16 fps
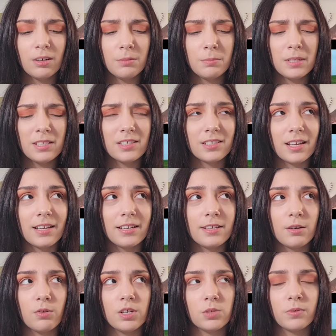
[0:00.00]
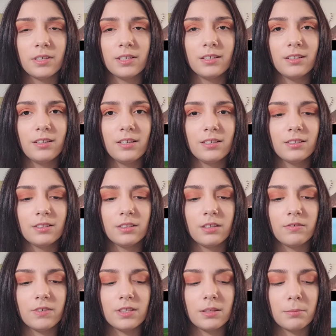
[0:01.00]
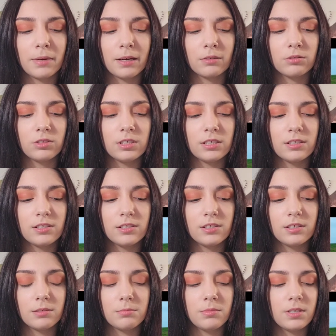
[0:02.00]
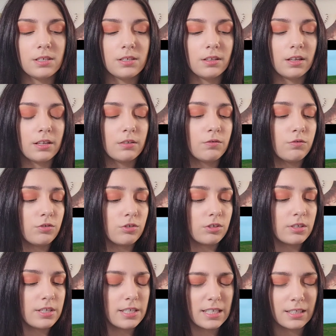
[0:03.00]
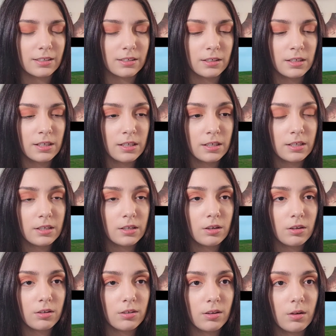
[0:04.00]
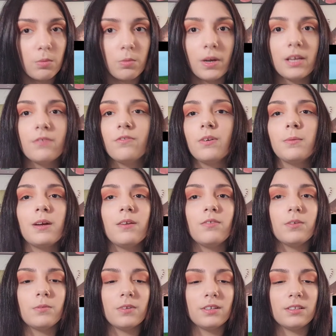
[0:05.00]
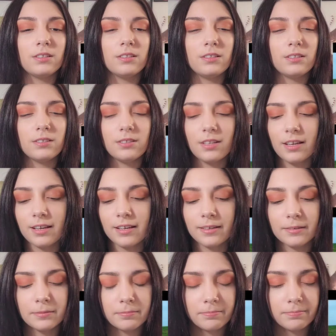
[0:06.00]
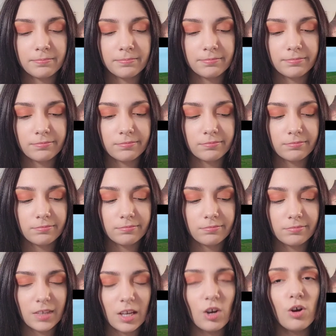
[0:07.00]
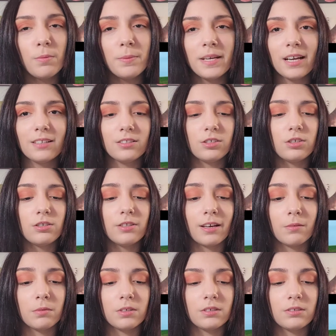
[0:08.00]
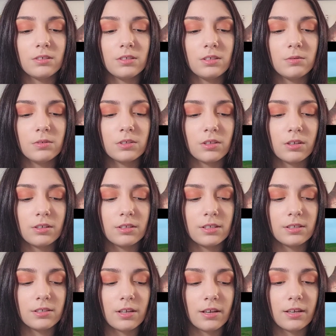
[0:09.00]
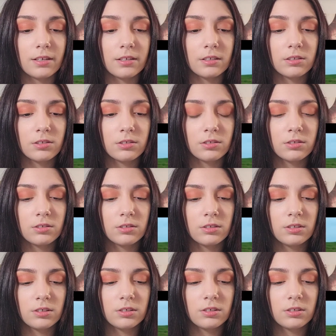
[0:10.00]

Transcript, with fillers: And Hanbin said he always wanted to like live in the mountains and be like free and away from everyone and dang. I hope he got to do that when he was on his hiatus.